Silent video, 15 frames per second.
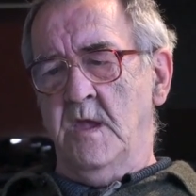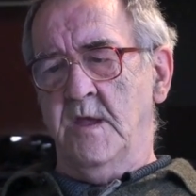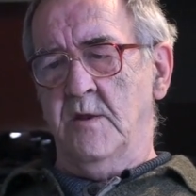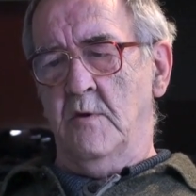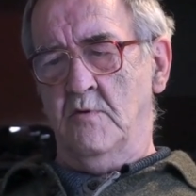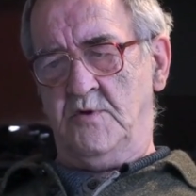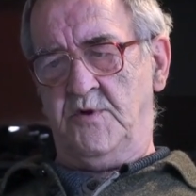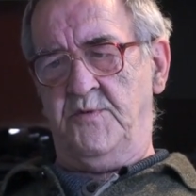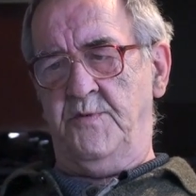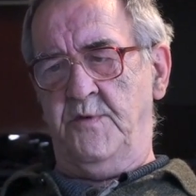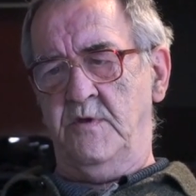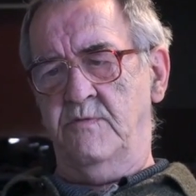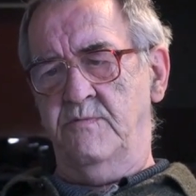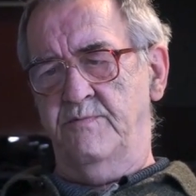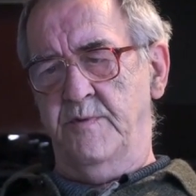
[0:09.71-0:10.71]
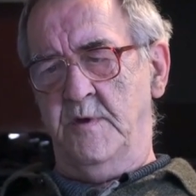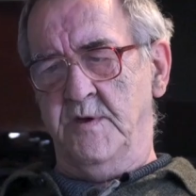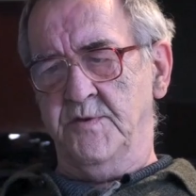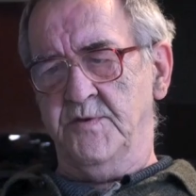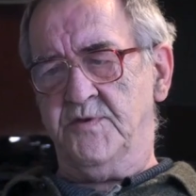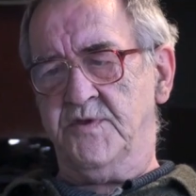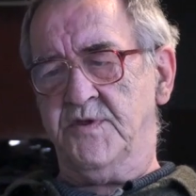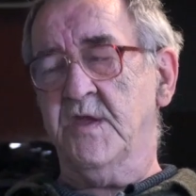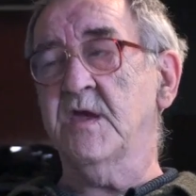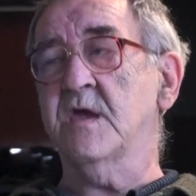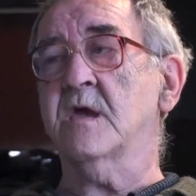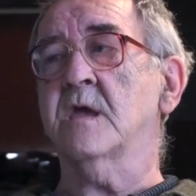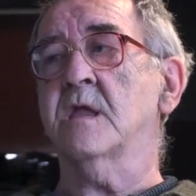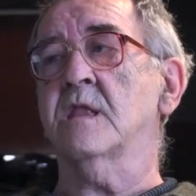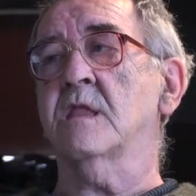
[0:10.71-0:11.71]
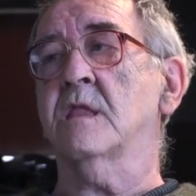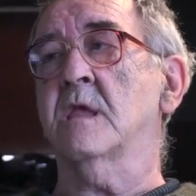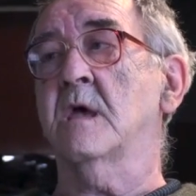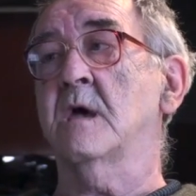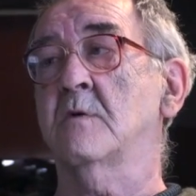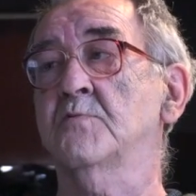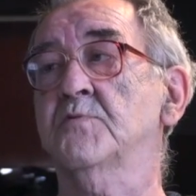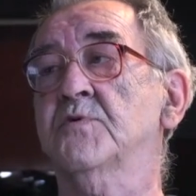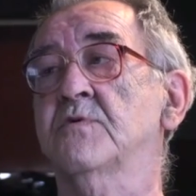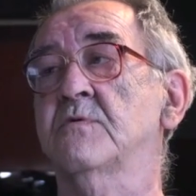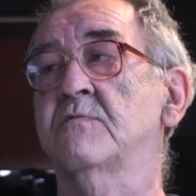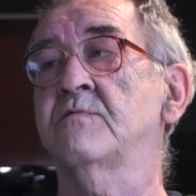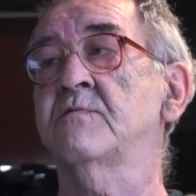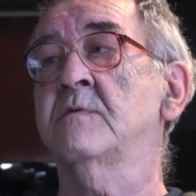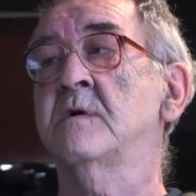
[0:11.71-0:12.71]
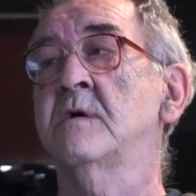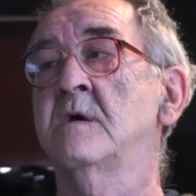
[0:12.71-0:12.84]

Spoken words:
in Oxford by staying in the house of